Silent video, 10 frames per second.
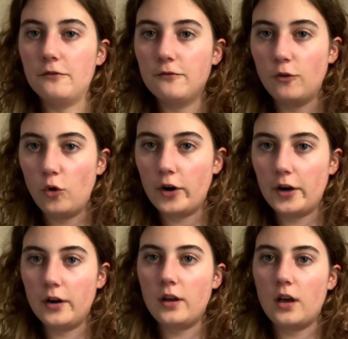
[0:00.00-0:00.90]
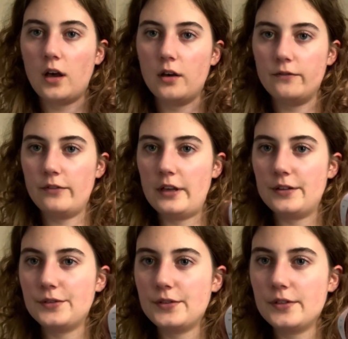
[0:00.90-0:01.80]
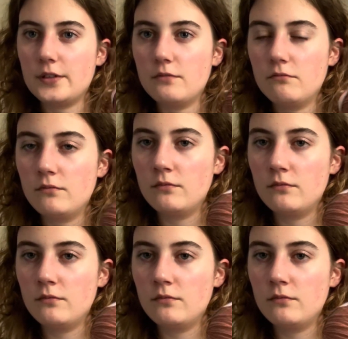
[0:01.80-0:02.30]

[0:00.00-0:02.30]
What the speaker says: 4 of this